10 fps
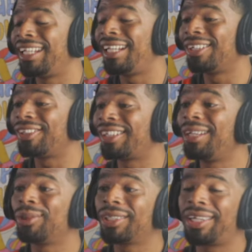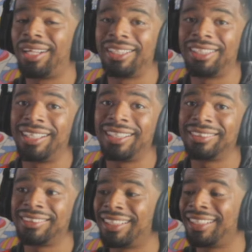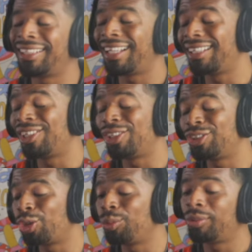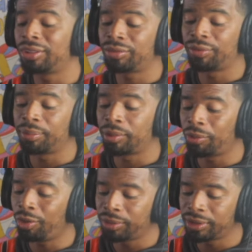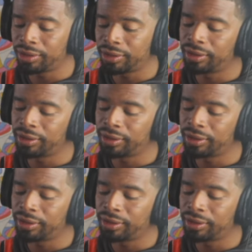here they were colonized and they learned so much from the Romans.